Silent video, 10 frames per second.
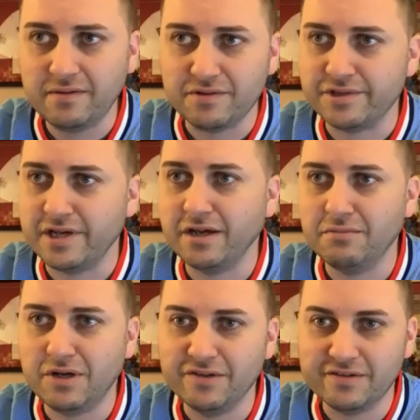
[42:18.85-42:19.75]
He was
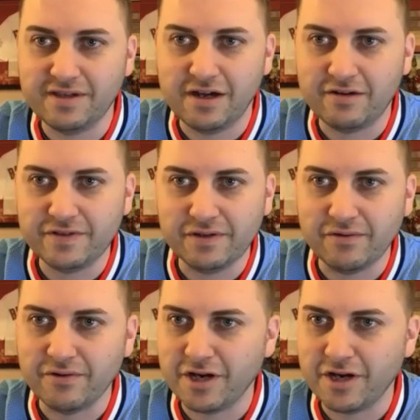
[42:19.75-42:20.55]
shagging balls in the outfield,